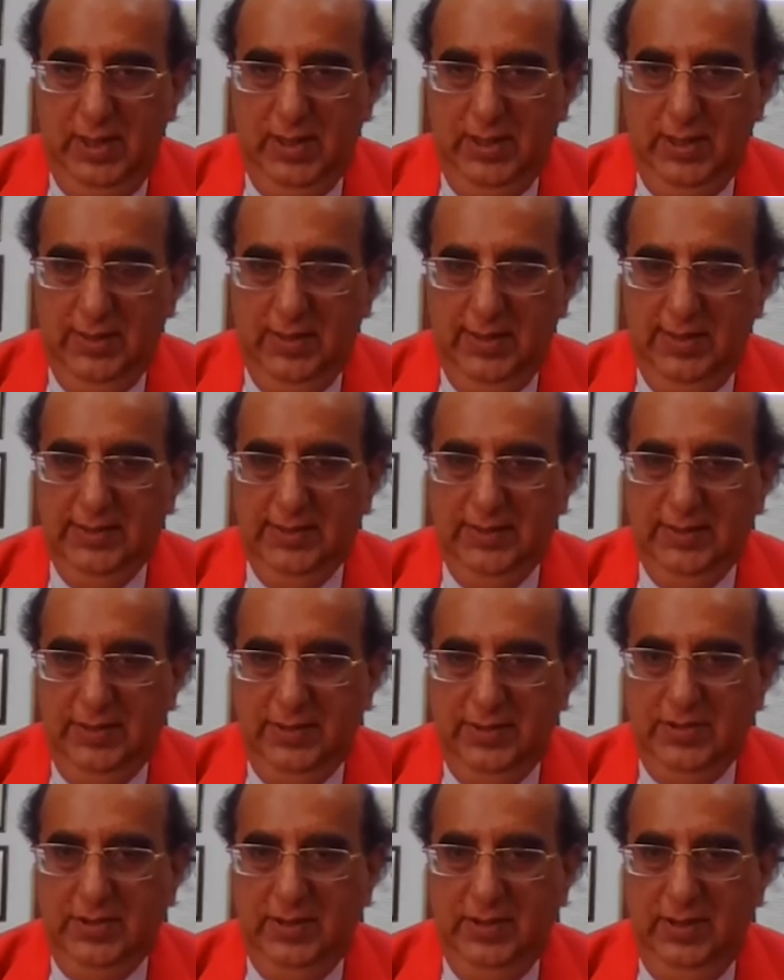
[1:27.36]
are like
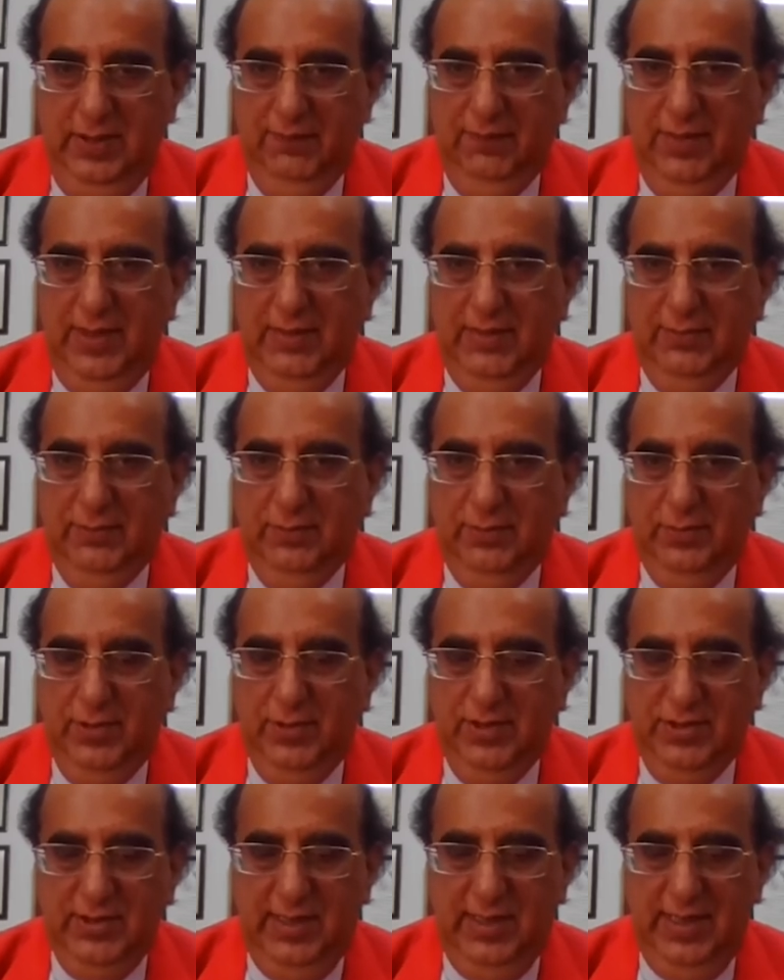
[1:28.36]
this. If I have to
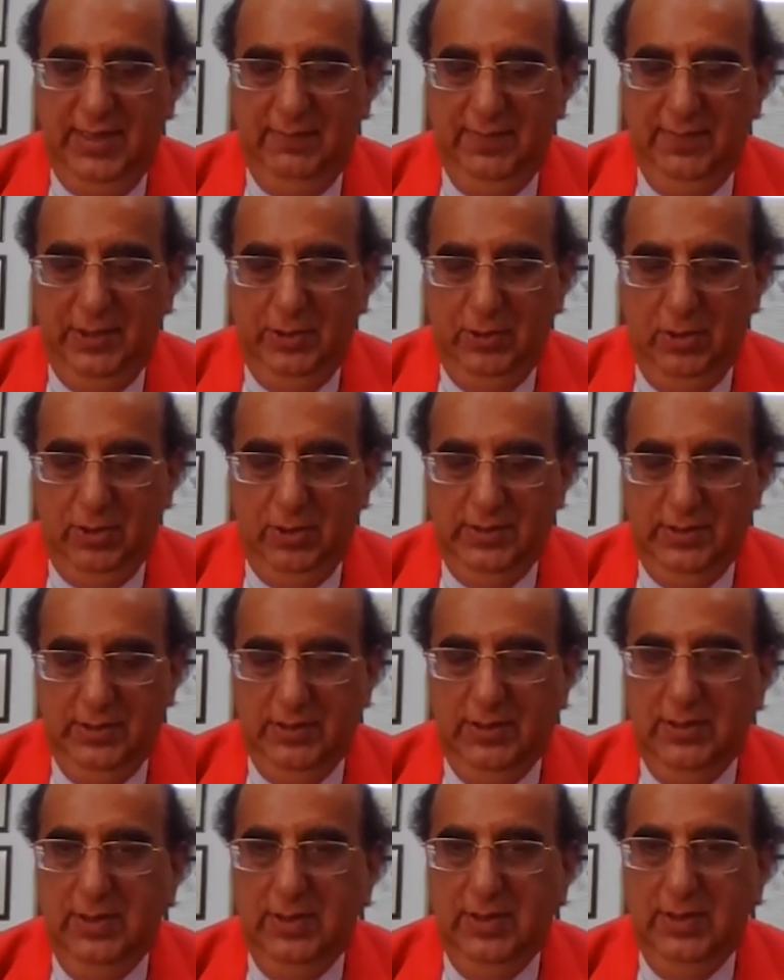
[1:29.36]
describe a
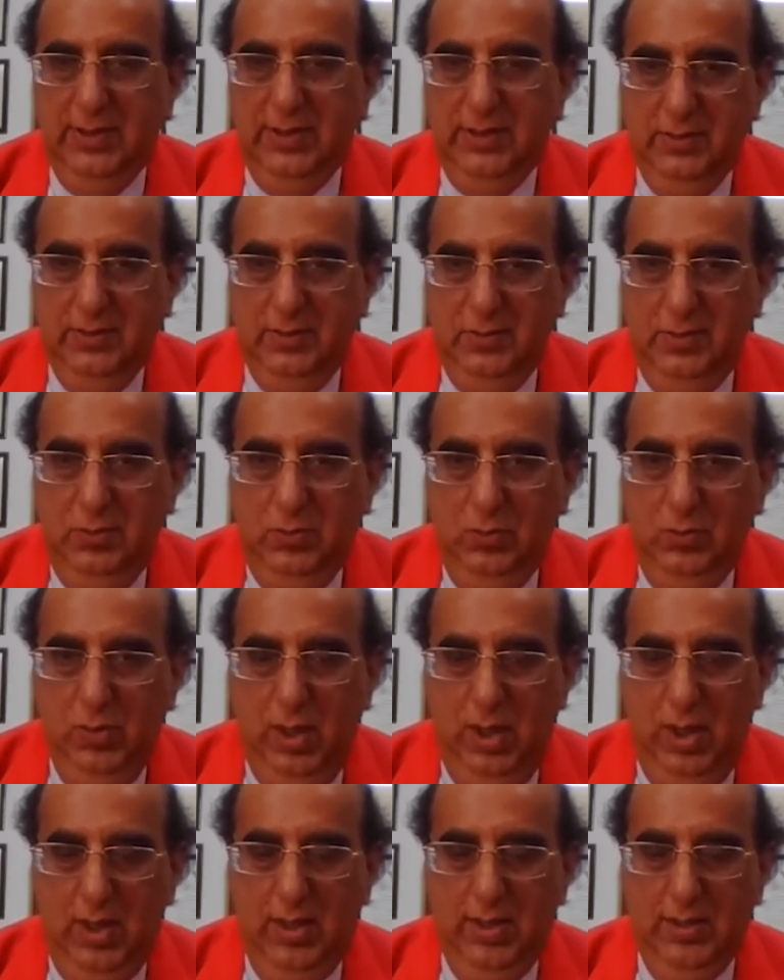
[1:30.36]
doctor, you
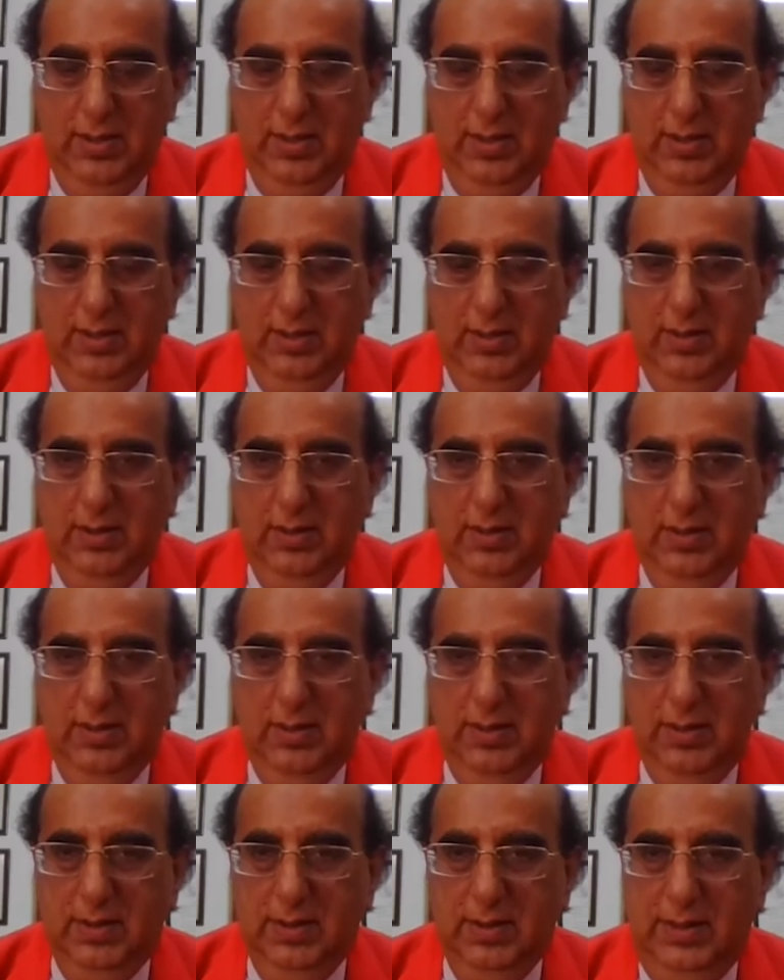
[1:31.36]
are
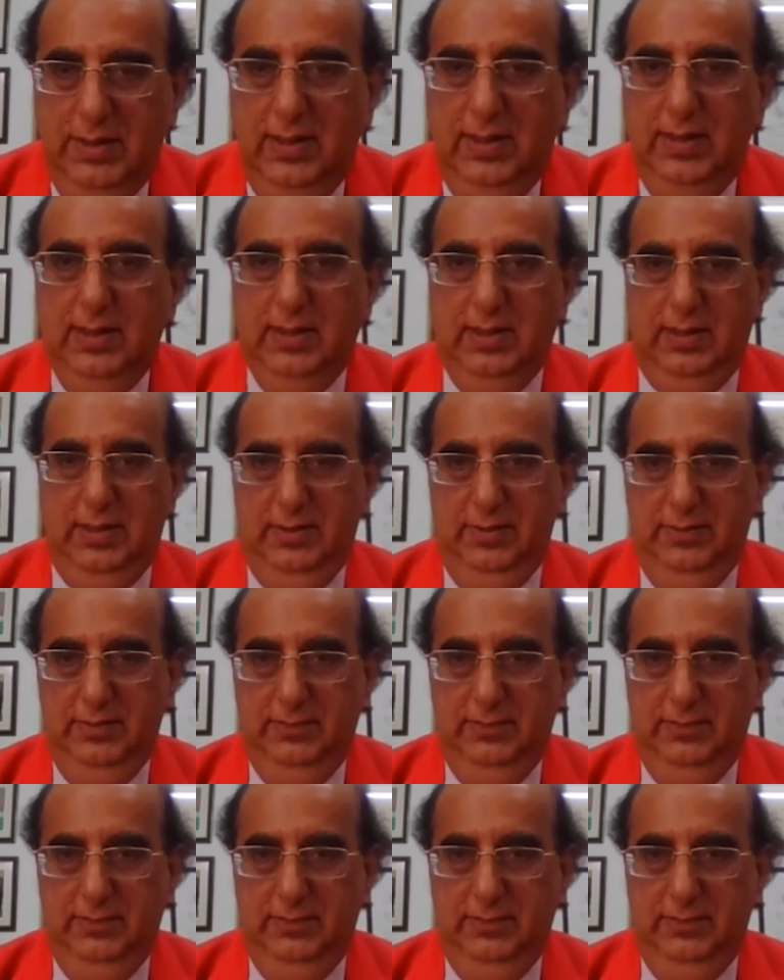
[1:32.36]
a healer.